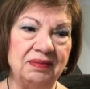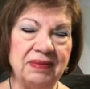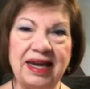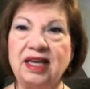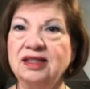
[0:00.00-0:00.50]

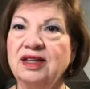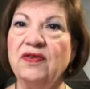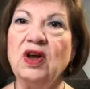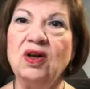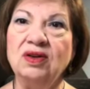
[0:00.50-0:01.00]
make it
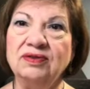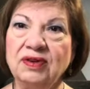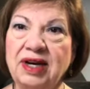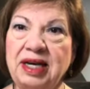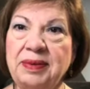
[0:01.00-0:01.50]
difficult
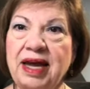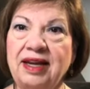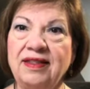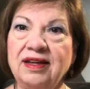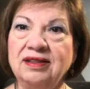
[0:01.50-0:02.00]
for
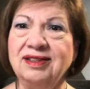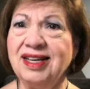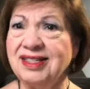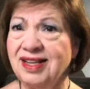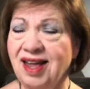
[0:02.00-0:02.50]
anybody that
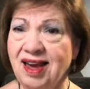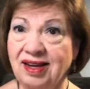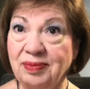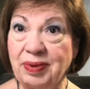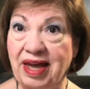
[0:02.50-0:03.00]
doesn't
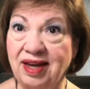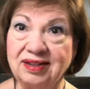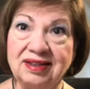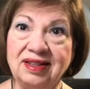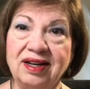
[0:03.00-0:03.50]
like
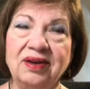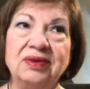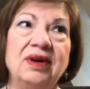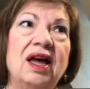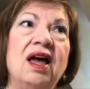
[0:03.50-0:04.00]
pets, you
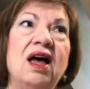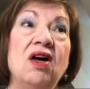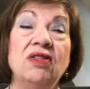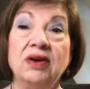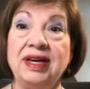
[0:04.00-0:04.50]
know.
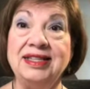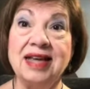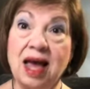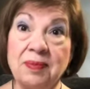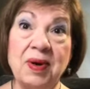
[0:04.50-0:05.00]
Although he's
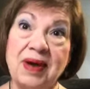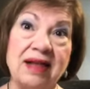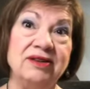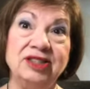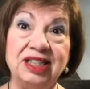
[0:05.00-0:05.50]

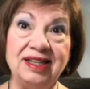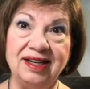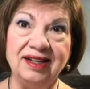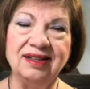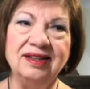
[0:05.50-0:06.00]

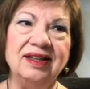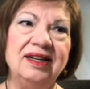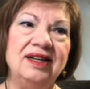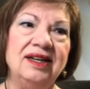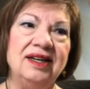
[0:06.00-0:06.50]
hypoallergenic
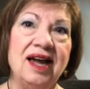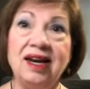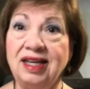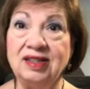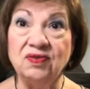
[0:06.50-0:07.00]

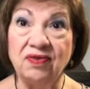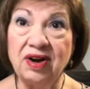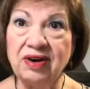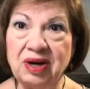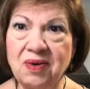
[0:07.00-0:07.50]
and he's
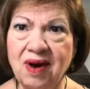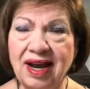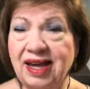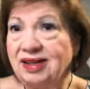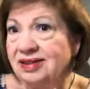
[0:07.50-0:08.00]
very
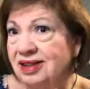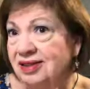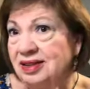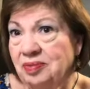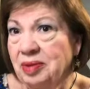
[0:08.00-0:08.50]
quiet, you know,
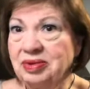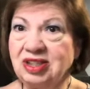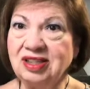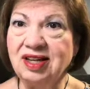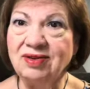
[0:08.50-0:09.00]
some people
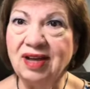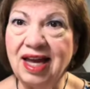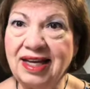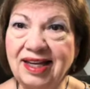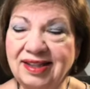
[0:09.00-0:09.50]
just don't
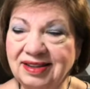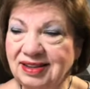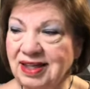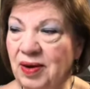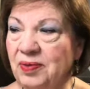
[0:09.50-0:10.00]
like it.
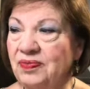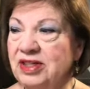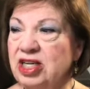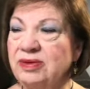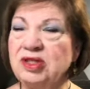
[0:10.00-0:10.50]
So
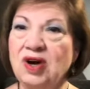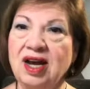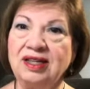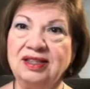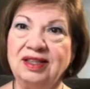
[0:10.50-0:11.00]
she was
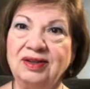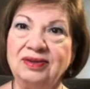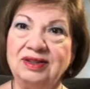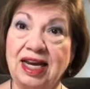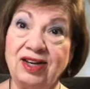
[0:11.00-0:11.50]
trying to
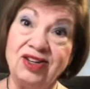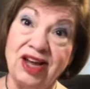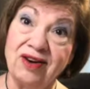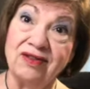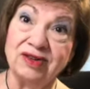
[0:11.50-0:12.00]
take good
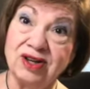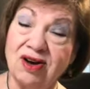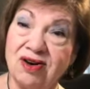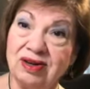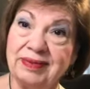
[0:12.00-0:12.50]
care of her
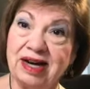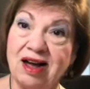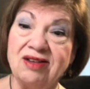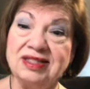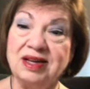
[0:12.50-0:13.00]
dog but
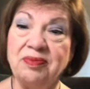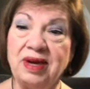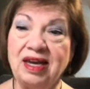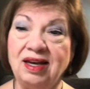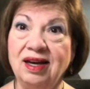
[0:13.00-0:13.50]
also
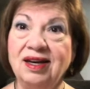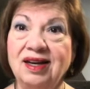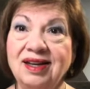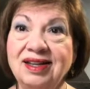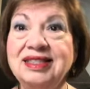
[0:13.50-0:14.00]
be
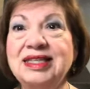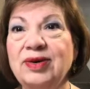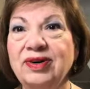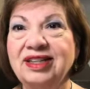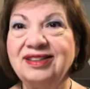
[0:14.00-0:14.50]

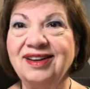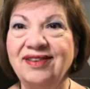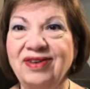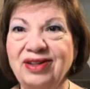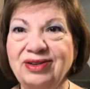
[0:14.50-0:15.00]
considerate of
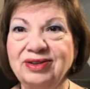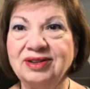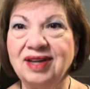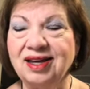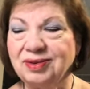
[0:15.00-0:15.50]
others
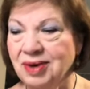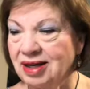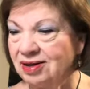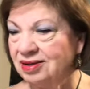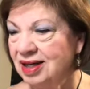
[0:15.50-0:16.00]
as
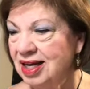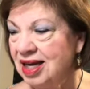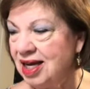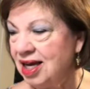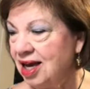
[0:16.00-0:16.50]
well.
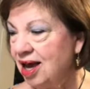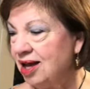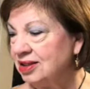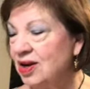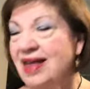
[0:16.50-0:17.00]

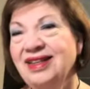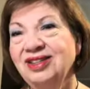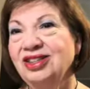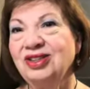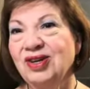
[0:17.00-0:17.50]
So I think
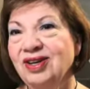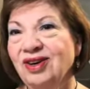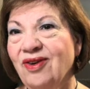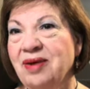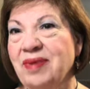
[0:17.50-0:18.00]
she struck a
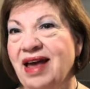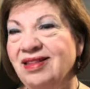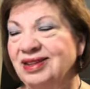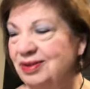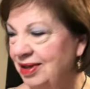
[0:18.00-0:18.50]
great
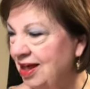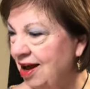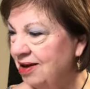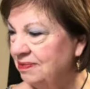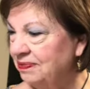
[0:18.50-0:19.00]
balance with
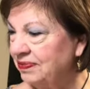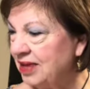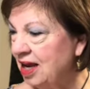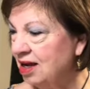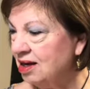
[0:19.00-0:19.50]
that.
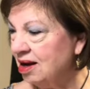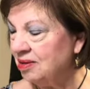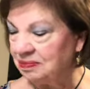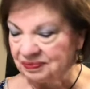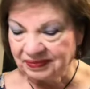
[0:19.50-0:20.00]
And
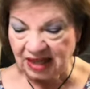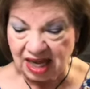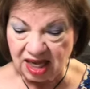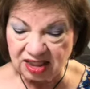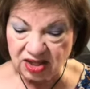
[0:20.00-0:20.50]

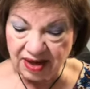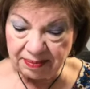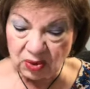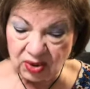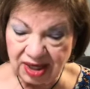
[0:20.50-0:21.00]
so that
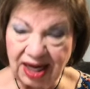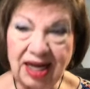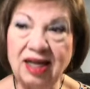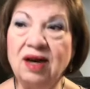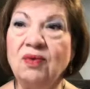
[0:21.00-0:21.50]

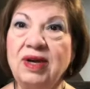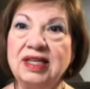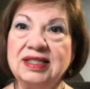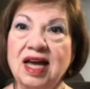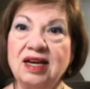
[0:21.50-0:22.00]
morning, we
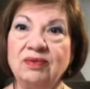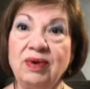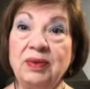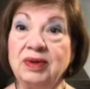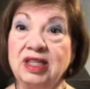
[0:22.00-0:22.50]
decided
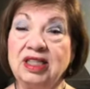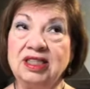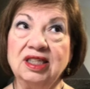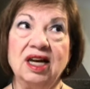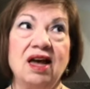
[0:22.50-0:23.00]
we
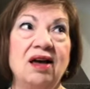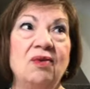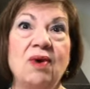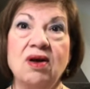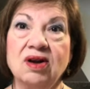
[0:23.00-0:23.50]
would
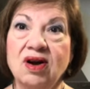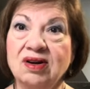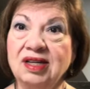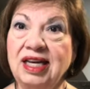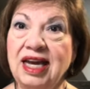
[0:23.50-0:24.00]
walk
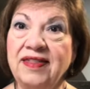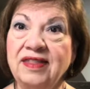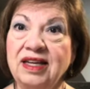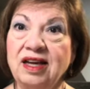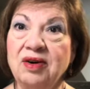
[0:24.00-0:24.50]
Harley and
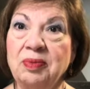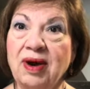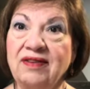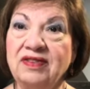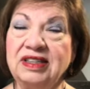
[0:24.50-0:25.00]
then go to
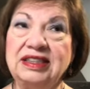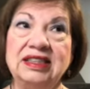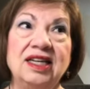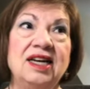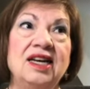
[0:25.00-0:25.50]
breakfast